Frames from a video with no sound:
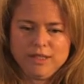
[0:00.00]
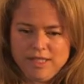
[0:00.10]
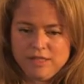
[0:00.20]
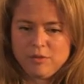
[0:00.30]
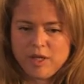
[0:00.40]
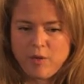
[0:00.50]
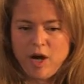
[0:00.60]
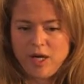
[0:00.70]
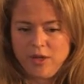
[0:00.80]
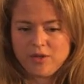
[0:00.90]
is
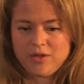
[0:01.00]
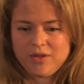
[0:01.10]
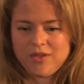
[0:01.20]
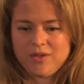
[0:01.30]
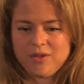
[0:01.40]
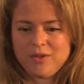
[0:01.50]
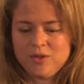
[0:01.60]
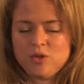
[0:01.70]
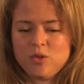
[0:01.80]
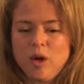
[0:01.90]
required
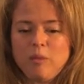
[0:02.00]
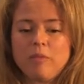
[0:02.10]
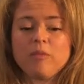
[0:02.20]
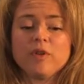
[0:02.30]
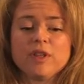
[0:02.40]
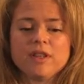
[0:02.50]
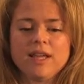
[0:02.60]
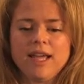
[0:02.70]
to come up with